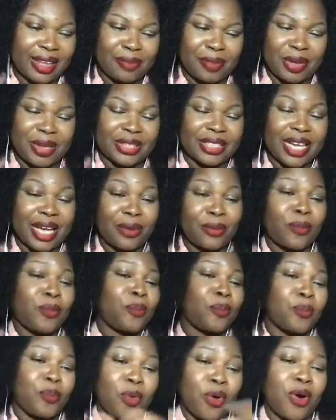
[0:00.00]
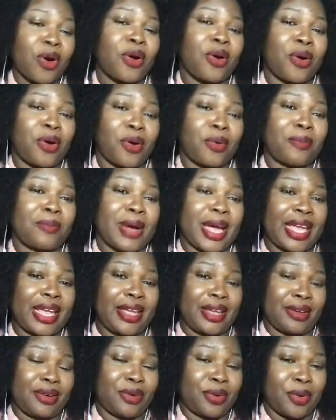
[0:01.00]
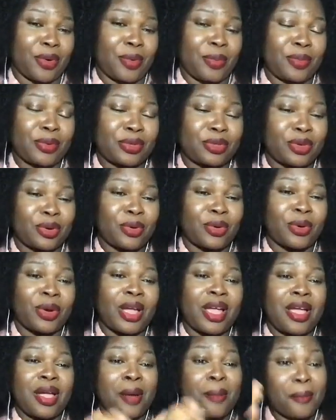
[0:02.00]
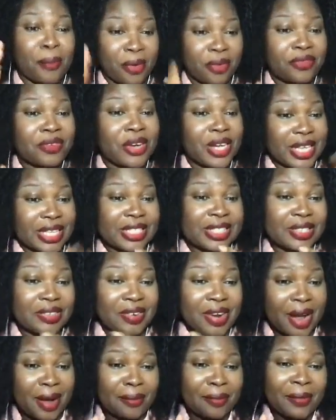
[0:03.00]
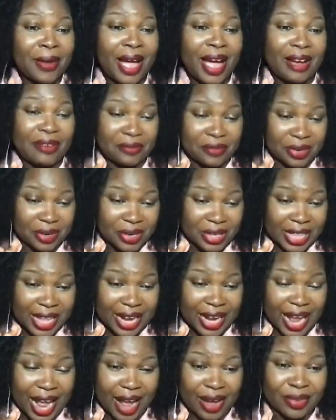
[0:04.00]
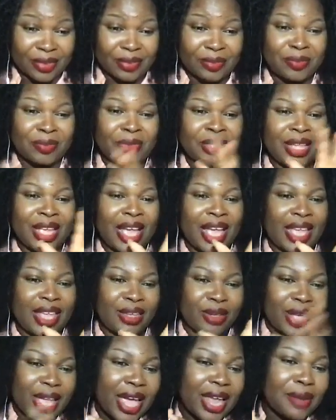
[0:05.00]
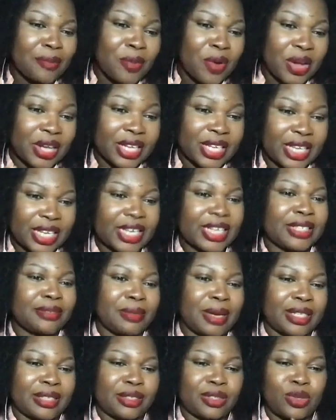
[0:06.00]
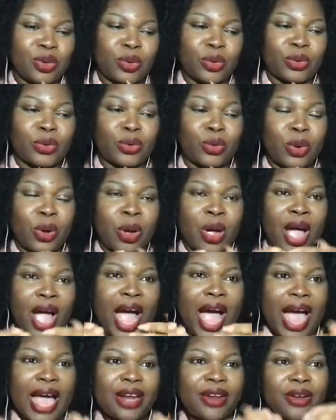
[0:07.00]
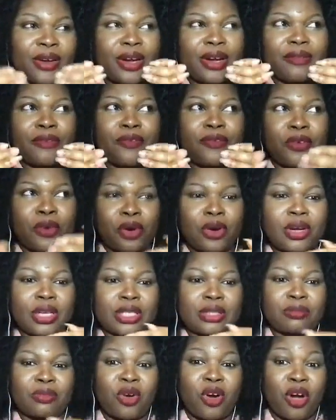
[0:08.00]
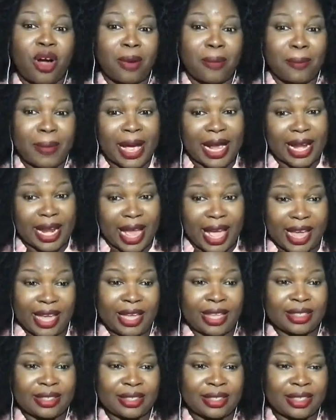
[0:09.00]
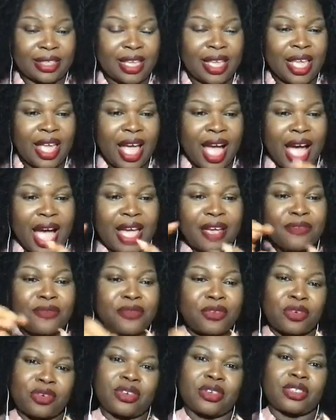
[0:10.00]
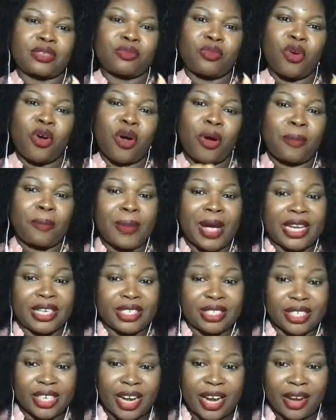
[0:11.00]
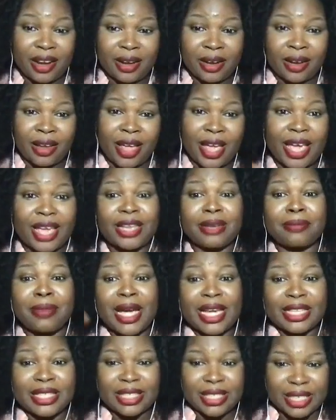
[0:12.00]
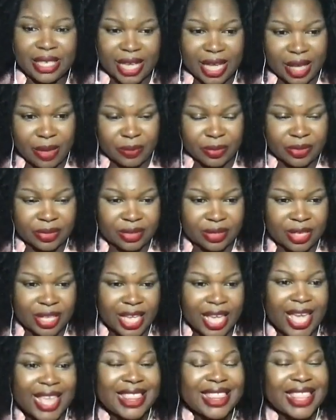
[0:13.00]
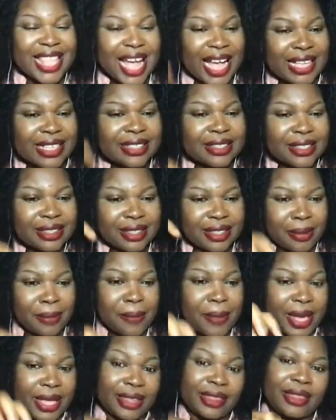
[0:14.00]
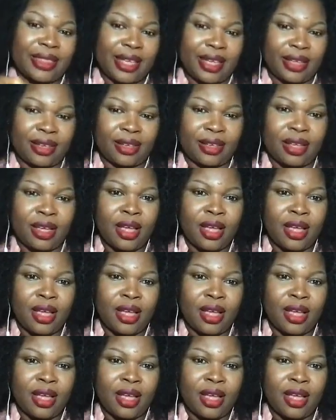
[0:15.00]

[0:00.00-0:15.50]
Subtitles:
Because I'm more on my group. So, but for Instagram, I figured that out. You get more engagement. So I don't focus more on my likes. I focus more on my share and my DMs, and that's the main thing.